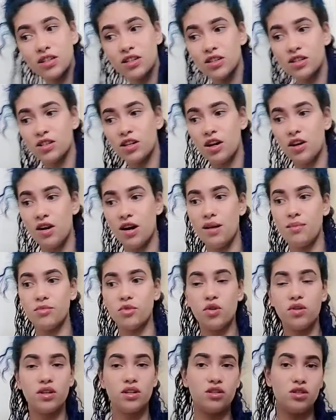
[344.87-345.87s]
So I'm
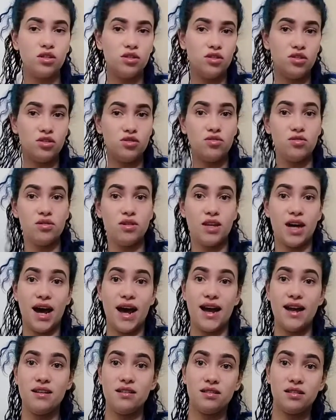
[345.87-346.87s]
going to do
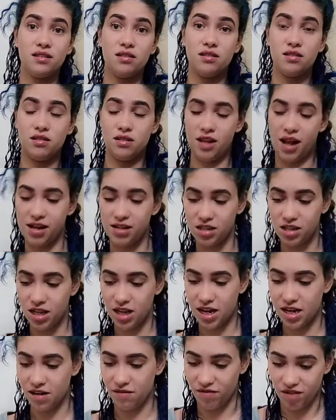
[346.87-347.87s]
that. That's
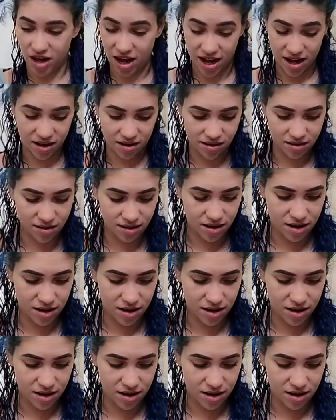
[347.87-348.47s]
the end of that.